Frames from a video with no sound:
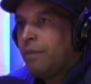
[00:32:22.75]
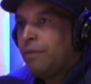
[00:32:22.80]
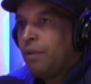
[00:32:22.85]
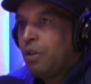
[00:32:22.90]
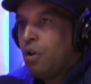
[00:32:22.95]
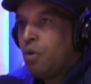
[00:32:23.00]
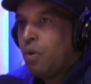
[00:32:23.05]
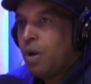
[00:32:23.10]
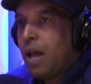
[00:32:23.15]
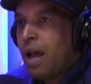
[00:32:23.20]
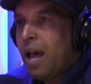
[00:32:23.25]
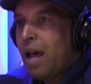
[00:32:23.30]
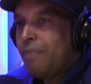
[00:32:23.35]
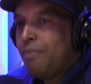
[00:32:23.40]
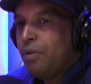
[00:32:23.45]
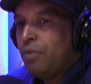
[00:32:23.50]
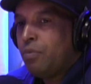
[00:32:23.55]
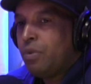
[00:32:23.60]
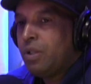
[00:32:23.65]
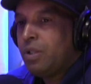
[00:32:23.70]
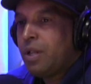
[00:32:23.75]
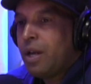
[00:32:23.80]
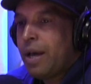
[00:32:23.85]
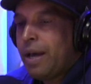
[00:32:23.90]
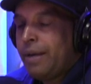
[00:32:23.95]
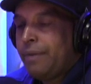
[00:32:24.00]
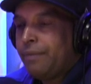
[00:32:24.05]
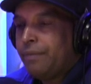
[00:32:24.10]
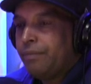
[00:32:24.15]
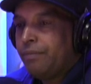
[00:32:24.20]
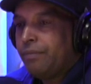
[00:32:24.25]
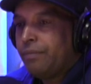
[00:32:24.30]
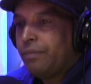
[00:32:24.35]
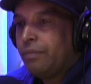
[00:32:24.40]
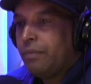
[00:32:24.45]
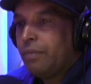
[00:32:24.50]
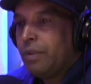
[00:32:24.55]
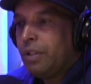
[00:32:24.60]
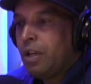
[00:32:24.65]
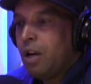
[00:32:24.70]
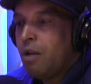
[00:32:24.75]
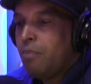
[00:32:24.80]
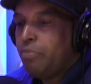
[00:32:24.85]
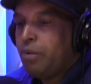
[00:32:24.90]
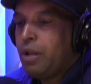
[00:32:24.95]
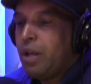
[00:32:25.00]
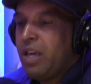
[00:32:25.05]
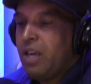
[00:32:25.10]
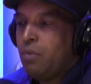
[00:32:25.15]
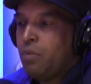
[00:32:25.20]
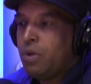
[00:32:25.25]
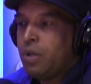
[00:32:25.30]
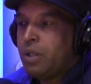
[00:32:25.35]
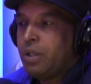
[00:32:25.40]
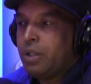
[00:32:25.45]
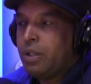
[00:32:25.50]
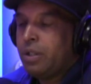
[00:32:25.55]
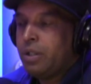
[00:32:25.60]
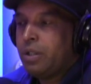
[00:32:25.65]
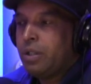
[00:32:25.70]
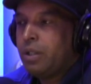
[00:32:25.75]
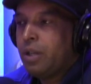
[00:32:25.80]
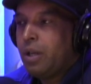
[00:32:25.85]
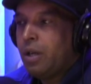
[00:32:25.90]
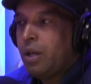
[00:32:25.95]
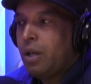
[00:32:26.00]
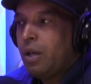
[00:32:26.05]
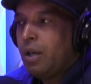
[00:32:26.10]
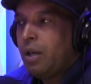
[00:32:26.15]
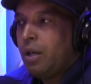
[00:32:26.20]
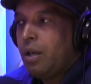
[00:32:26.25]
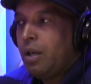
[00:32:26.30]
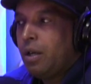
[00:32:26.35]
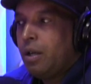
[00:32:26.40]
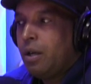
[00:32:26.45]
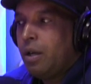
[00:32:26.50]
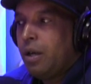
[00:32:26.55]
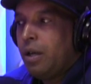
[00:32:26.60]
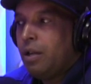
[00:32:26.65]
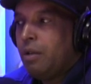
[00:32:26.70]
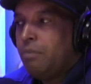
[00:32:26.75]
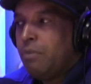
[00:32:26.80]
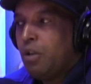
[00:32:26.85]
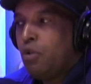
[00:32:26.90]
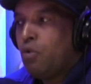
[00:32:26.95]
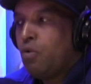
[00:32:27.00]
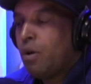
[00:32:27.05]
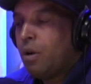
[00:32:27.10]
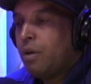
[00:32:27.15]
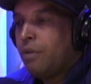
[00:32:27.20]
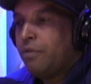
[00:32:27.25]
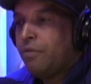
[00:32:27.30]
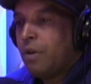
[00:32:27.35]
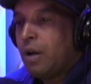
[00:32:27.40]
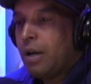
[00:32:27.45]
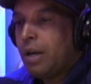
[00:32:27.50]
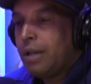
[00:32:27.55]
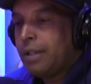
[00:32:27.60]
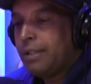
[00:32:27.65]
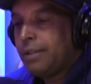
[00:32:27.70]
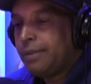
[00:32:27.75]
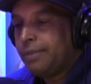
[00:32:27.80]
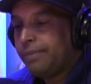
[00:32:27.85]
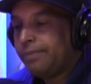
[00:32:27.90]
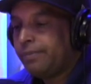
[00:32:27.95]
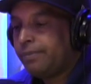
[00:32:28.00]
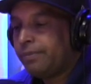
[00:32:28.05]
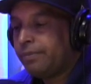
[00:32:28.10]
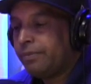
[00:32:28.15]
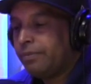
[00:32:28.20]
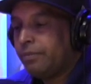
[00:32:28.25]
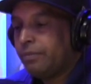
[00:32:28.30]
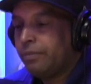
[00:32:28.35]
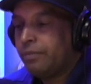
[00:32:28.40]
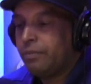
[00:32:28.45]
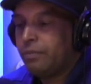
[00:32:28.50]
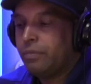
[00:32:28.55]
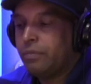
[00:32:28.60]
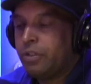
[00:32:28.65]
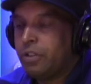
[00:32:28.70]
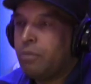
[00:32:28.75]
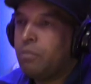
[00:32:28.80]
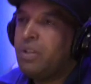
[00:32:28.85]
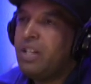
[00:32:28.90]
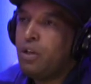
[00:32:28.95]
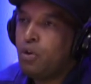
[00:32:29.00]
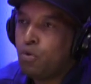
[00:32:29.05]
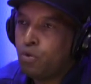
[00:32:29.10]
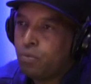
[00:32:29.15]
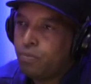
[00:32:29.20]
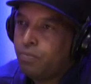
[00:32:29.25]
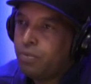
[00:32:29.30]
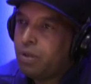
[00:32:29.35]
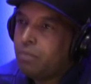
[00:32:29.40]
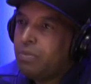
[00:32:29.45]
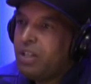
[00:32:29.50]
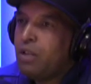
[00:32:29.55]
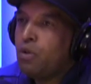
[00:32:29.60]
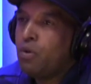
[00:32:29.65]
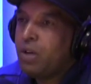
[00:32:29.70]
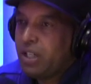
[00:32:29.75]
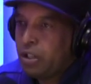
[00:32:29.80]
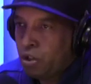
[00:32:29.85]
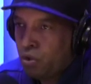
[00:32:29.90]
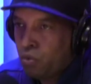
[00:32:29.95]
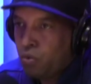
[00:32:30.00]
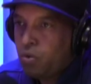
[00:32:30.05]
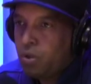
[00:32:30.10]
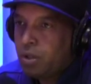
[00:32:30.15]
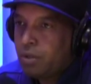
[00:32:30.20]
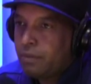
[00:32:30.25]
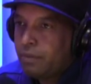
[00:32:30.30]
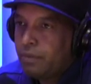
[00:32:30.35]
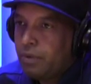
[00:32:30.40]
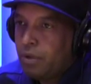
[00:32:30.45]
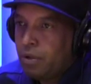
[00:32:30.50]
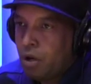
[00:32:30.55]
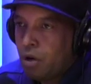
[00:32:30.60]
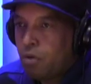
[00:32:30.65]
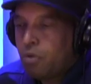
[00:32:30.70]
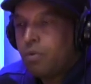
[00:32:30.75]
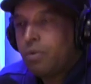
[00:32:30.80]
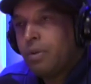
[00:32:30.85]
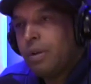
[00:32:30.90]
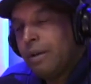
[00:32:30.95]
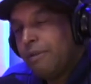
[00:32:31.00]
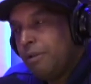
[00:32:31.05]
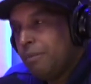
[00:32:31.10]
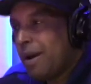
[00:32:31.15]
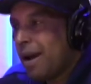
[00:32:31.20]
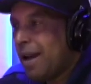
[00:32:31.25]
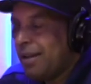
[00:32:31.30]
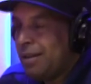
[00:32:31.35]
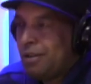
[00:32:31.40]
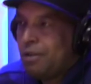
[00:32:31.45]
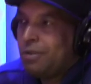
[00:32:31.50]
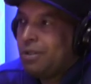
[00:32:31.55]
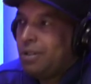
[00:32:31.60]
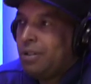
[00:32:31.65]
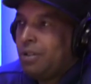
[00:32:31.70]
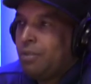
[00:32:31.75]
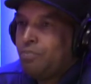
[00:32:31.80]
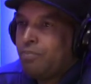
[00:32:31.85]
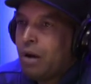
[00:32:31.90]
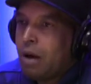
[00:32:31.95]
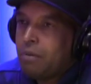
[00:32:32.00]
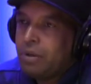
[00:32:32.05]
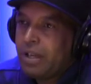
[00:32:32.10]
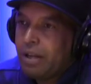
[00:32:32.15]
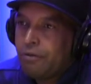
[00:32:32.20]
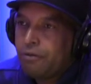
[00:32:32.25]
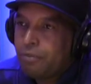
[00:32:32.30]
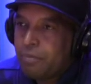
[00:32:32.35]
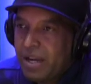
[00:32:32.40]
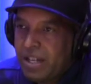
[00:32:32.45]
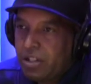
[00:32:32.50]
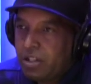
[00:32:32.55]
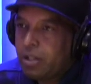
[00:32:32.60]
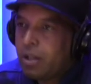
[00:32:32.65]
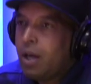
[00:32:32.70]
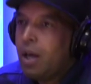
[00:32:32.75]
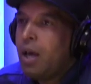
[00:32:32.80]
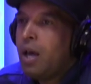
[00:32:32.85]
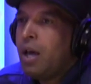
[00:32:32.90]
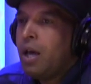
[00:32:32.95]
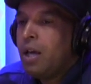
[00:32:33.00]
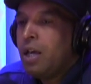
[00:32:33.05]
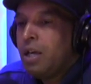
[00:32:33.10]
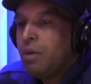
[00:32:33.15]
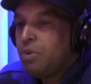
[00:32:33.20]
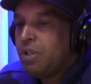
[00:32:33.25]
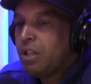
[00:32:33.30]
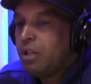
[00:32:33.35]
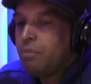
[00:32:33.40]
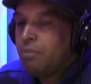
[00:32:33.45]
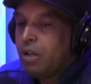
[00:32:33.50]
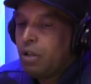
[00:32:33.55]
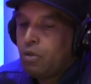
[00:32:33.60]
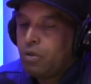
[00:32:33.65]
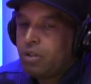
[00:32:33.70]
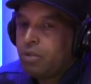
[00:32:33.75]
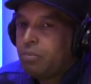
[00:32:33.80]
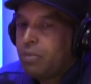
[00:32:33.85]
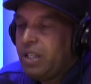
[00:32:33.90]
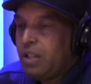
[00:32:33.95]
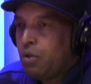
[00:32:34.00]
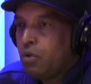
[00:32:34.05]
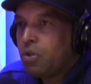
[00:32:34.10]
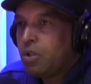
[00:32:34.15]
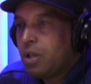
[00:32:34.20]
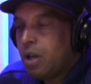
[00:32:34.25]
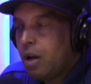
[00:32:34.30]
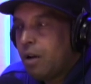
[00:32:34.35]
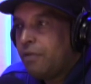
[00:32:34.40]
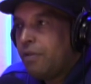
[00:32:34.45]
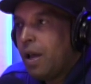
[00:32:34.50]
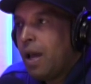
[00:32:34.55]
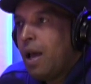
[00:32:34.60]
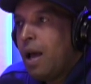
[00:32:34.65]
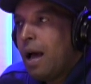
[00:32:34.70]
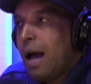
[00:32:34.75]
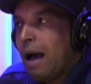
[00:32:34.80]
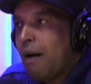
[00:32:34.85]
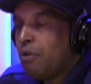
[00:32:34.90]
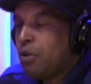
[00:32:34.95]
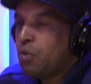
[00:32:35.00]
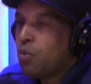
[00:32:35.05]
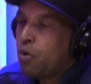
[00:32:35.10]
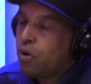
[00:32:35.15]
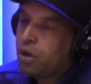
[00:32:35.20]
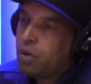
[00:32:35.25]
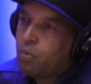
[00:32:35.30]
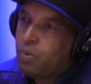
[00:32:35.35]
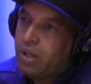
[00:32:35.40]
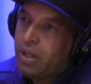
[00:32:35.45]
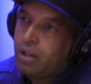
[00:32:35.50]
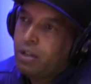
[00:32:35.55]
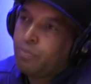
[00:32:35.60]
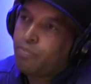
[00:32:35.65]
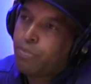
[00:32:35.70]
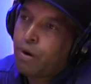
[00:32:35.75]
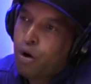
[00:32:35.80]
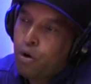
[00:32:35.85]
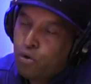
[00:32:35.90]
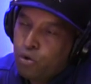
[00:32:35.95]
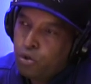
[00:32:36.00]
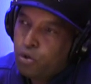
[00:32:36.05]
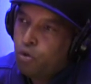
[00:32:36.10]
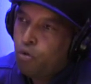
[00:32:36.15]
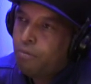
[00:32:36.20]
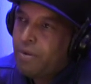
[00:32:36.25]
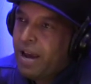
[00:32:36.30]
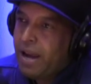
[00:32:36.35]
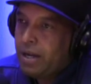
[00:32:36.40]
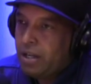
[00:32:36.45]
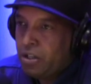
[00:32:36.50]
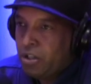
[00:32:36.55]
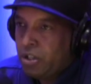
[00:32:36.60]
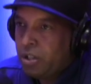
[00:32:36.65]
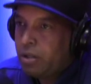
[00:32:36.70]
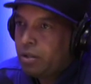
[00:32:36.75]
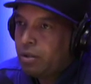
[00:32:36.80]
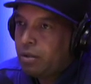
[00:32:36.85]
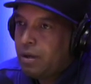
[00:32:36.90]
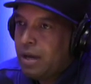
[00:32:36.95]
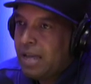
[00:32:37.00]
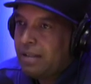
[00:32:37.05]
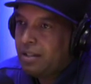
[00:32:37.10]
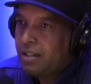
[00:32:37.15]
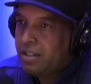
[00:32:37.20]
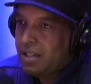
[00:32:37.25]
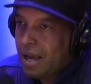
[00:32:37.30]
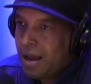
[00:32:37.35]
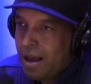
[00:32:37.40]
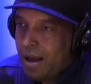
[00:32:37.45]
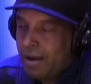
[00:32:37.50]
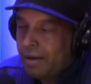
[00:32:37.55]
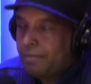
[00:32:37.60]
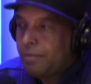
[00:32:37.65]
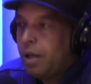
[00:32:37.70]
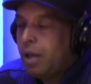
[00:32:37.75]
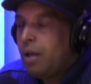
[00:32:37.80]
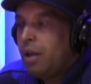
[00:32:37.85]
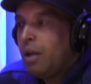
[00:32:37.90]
You know what happened was that Gunplay was in the middle of um, some legal some legal issues. Yeah, you know, everybody knows it's public information. Yeah, yeah. He was in the middle of some legal stuff. I was working with his personal manager at mm-hmm. the time.